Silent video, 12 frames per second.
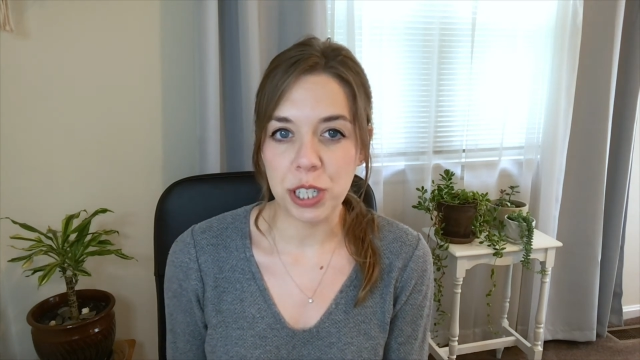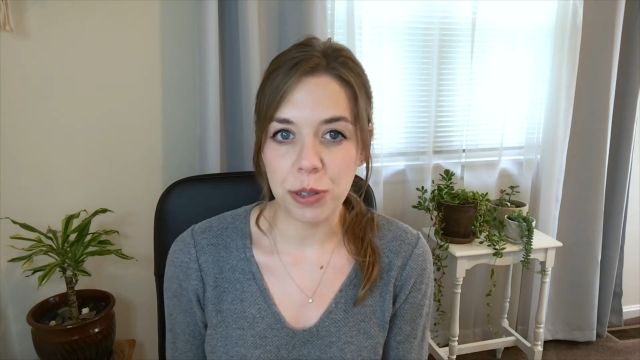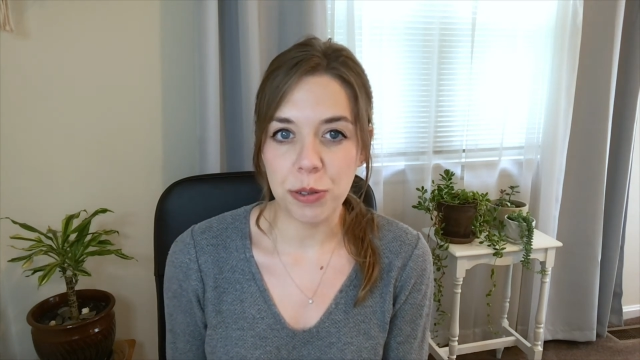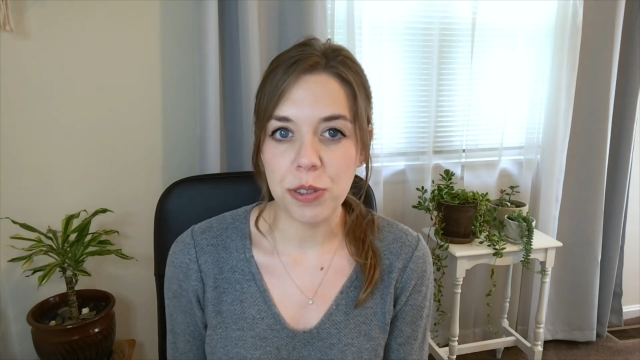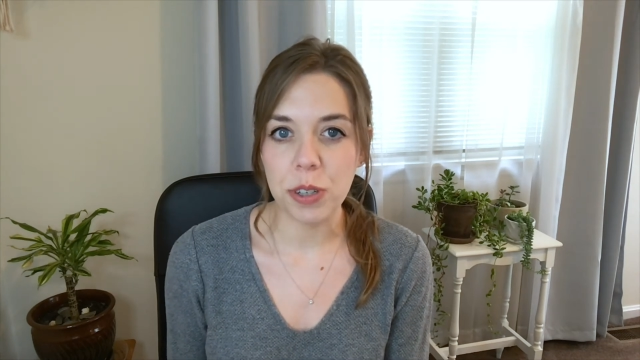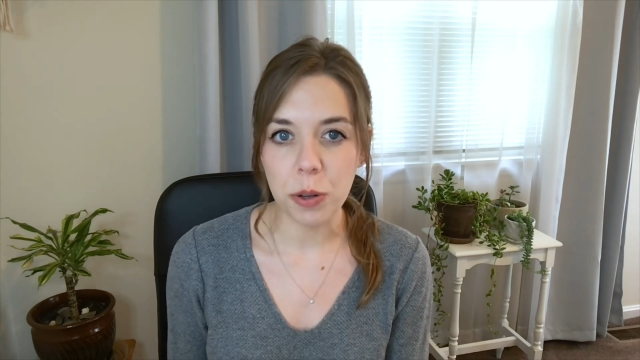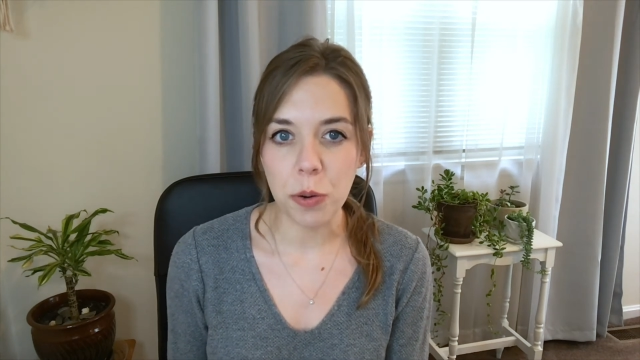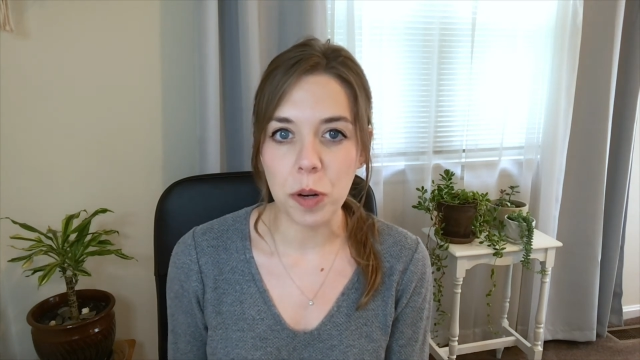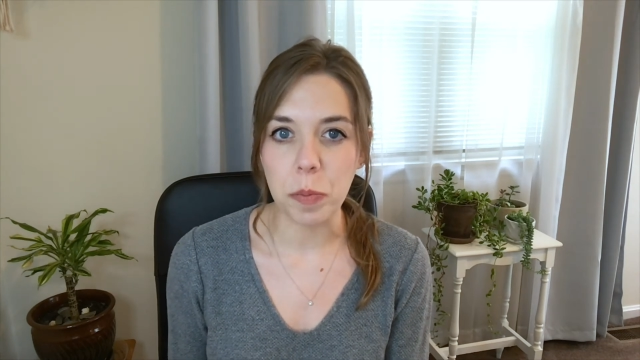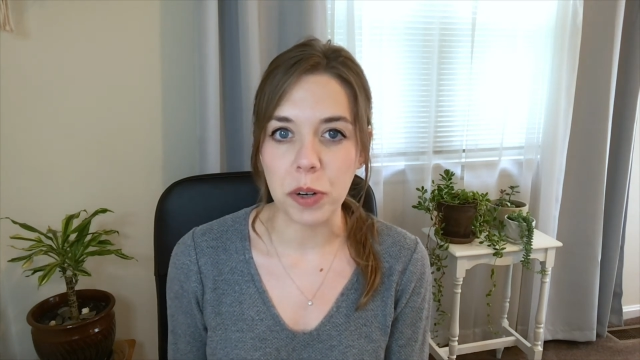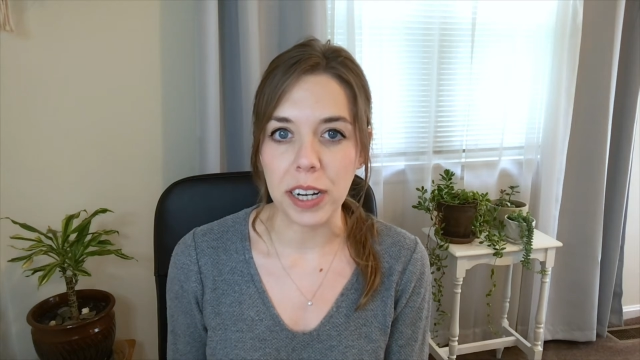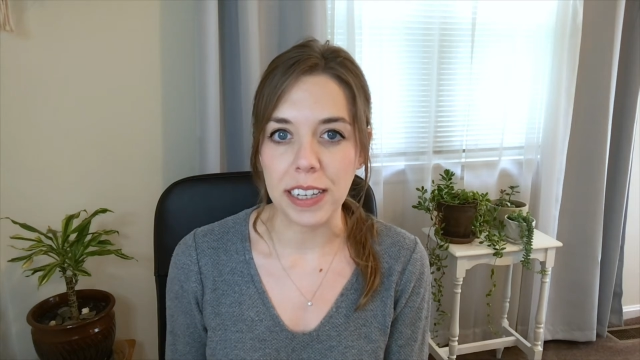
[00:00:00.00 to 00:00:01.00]
use and
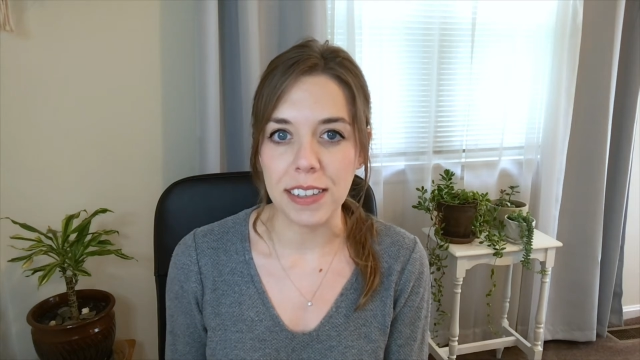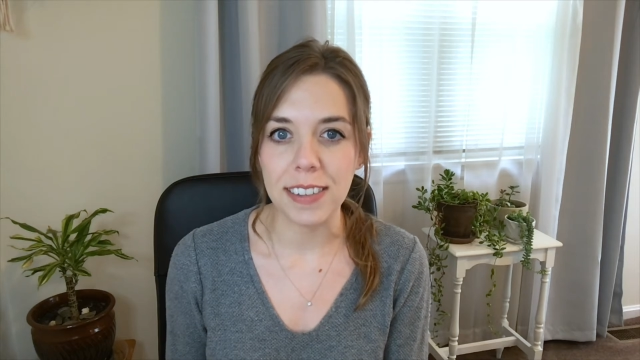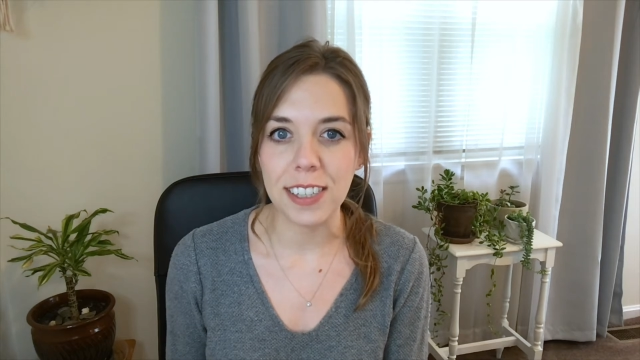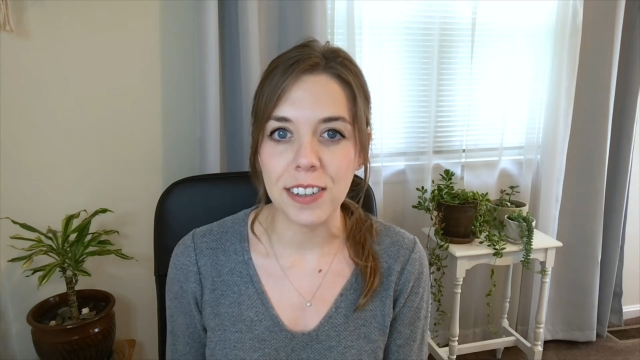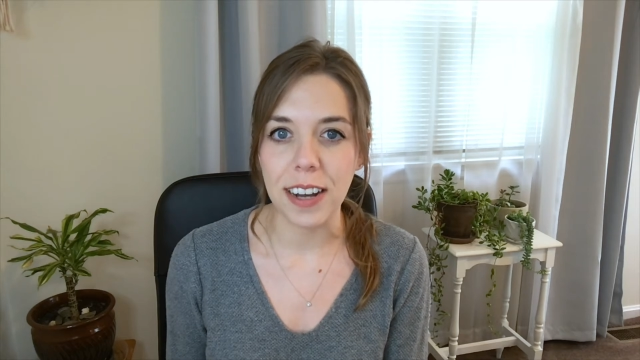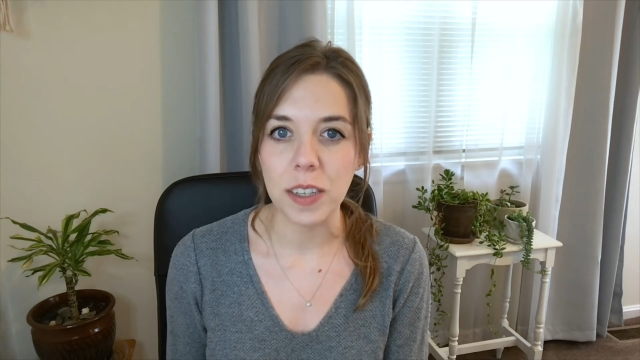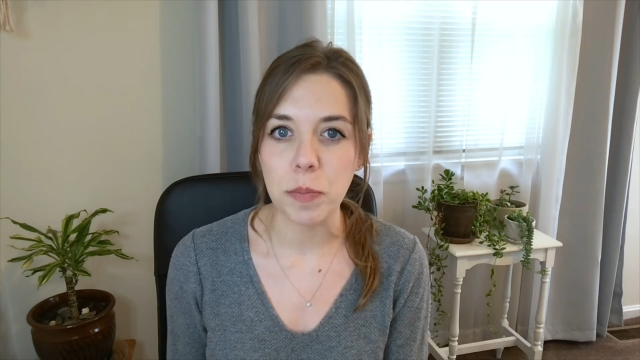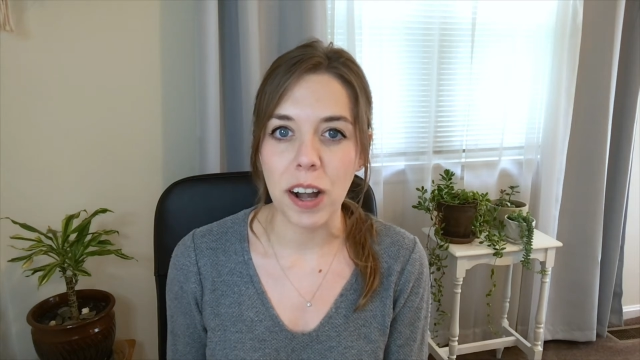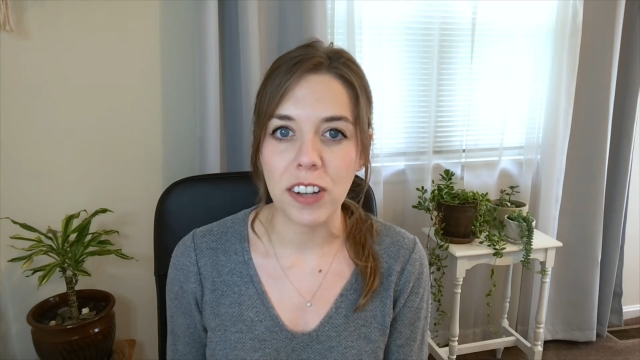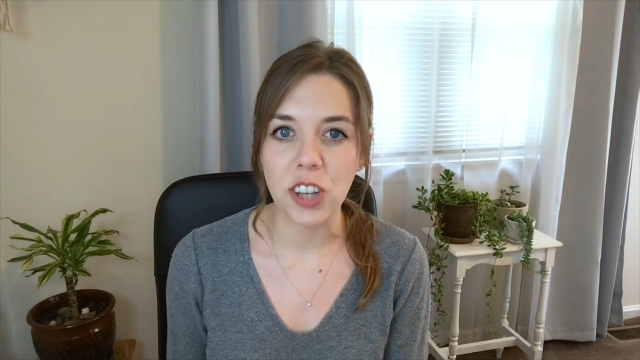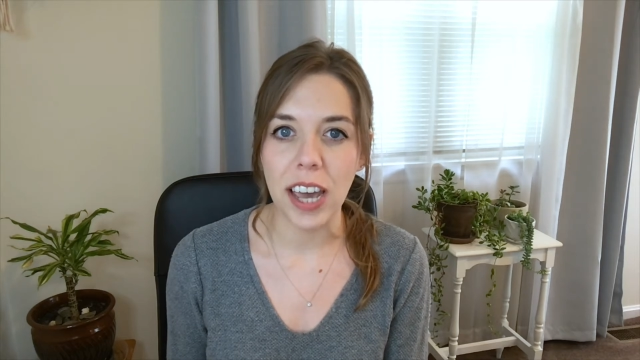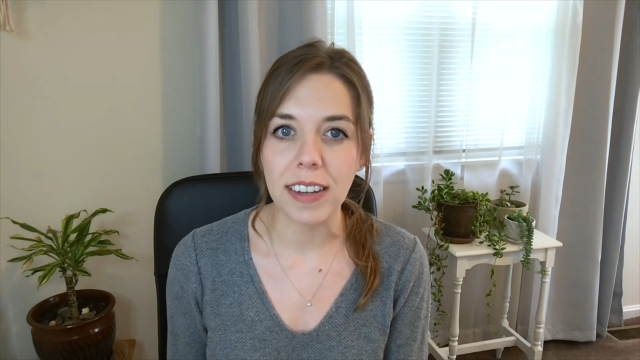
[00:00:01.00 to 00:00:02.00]
incorporate into your next
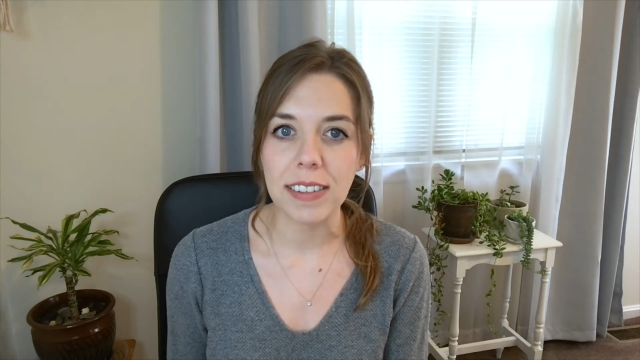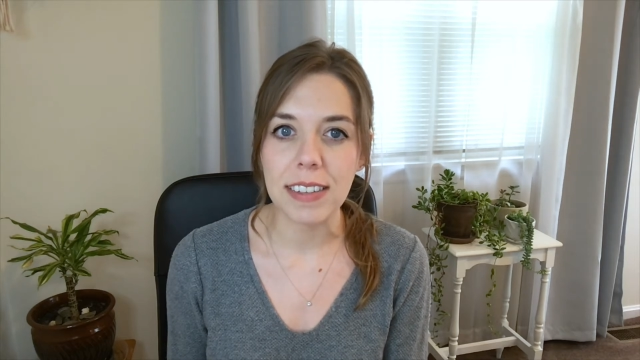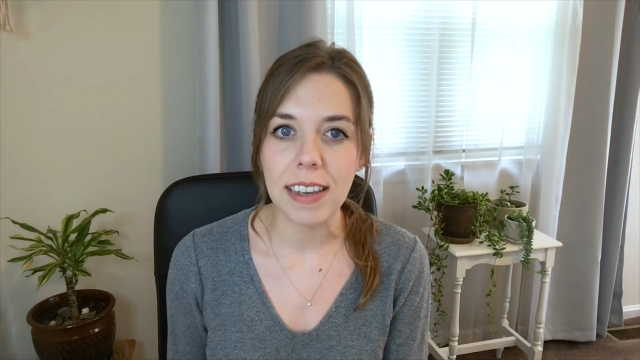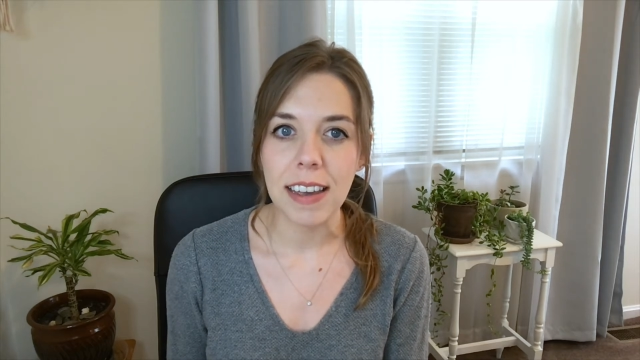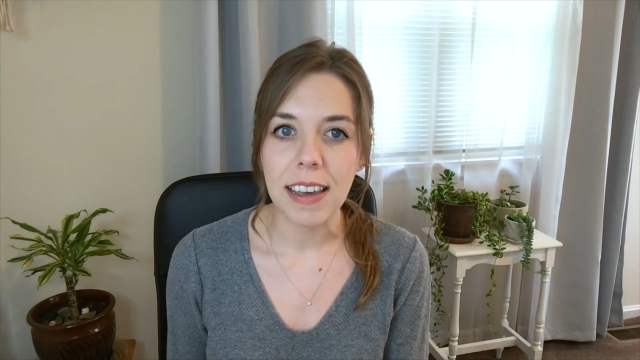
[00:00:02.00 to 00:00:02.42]
project.